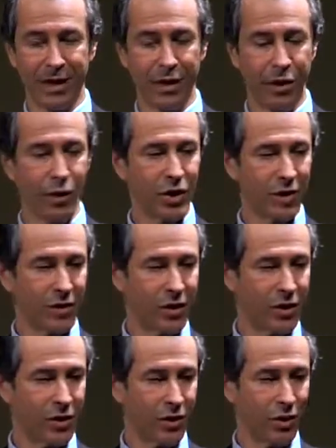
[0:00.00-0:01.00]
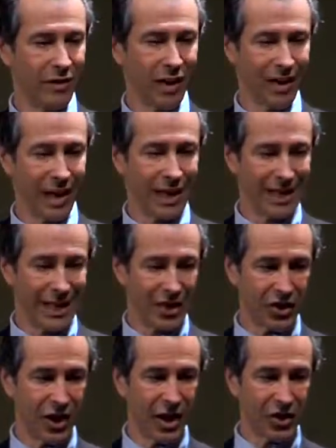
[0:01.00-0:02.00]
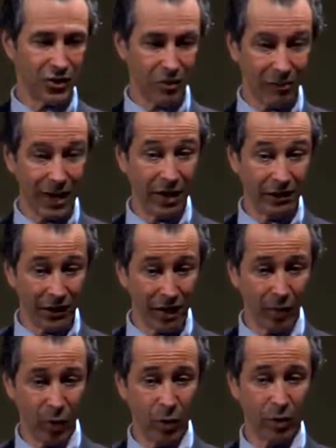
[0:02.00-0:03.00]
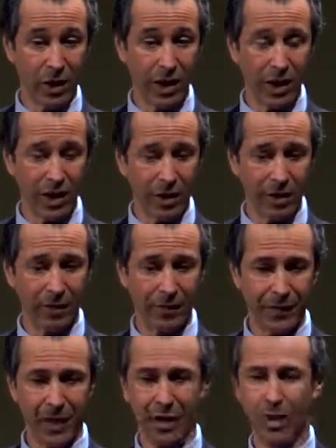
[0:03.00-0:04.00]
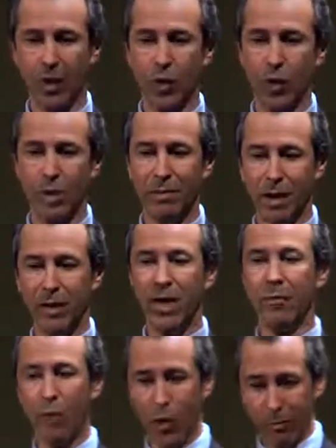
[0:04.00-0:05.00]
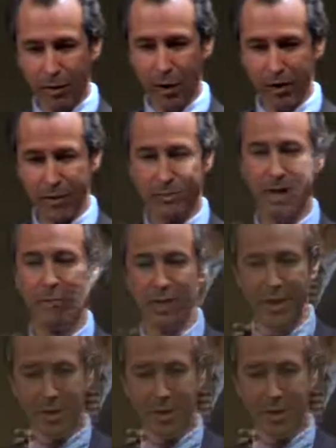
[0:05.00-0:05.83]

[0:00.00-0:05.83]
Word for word: Now, those of us who have had a lot of testosterone, male and female, when we're young, we build up more bone than people